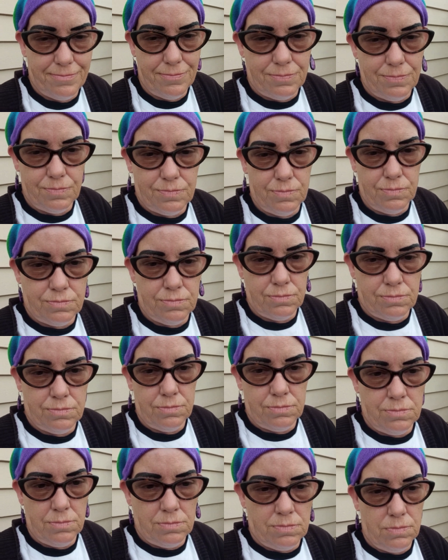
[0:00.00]

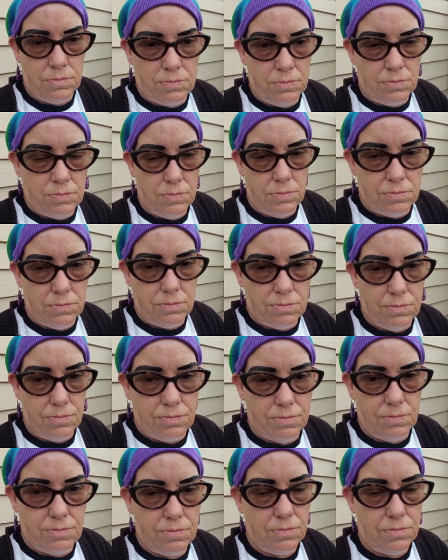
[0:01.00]
(silence)